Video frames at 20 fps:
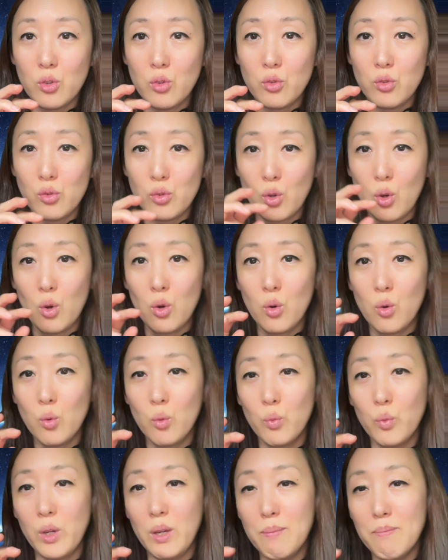So
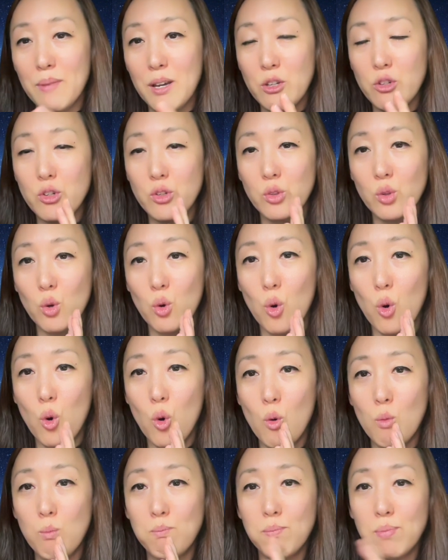we measure the
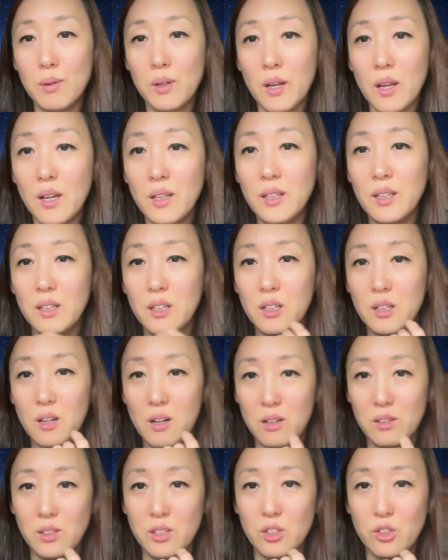whole blood
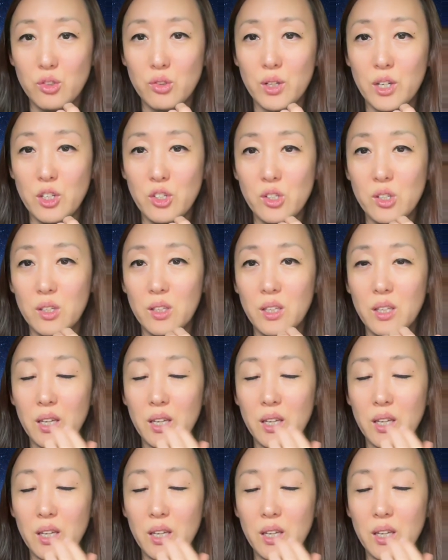concentration.